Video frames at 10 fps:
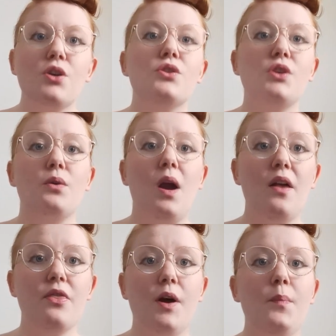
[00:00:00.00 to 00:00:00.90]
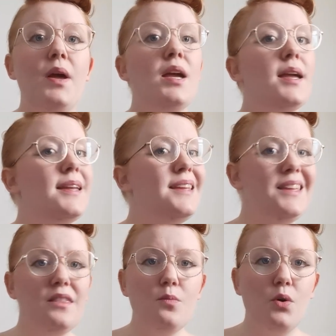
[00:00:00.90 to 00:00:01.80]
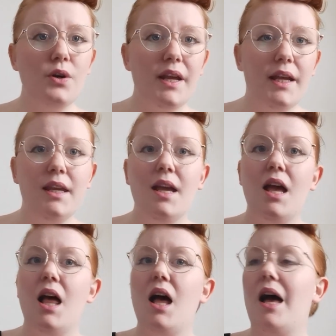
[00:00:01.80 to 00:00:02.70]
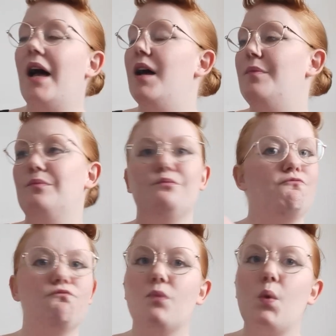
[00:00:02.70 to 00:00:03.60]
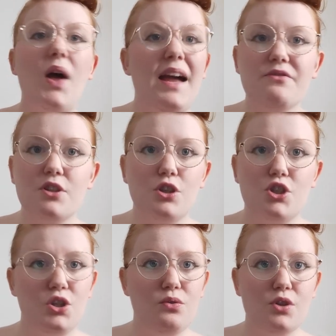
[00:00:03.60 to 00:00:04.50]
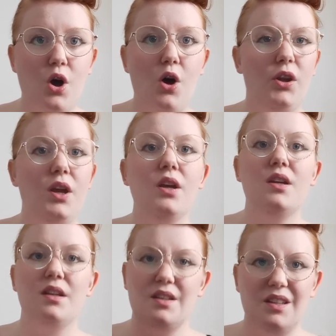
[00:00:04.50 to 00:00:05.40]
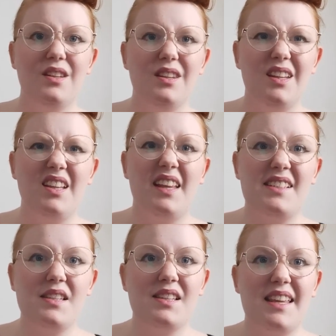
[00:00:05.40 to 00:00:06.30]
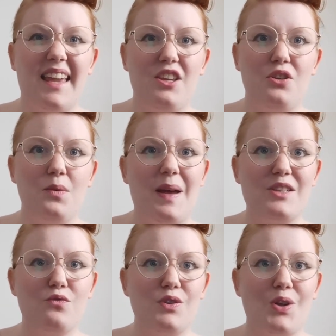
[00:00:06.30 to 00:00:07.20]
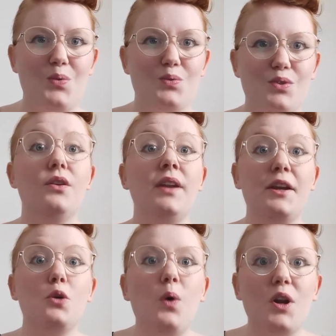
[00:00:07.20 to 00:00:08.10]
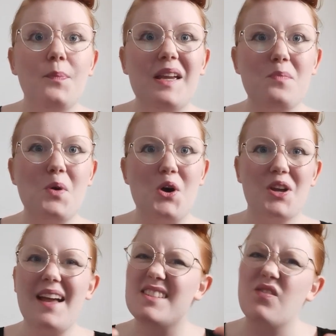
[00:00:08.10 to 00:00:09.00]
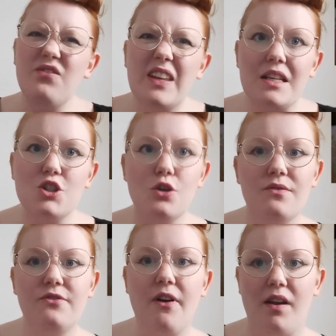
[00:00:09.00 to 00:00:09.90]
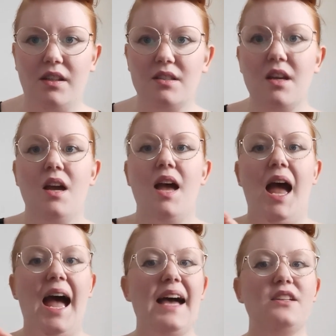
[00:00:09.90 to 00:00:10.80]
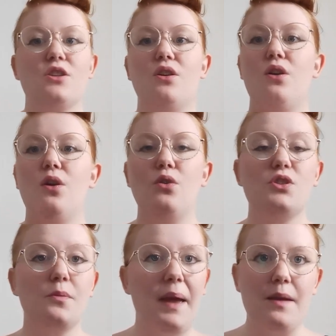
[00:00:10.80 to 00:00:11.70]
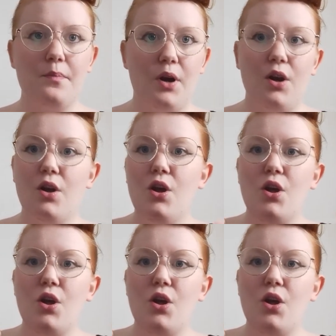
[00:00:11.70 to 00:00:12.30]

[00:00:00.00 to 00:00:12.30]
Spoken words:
So cut them in the morning, after the dew's gone, and that's get you the best result. Now you want a big book, as thick as you can find, and lots of paper.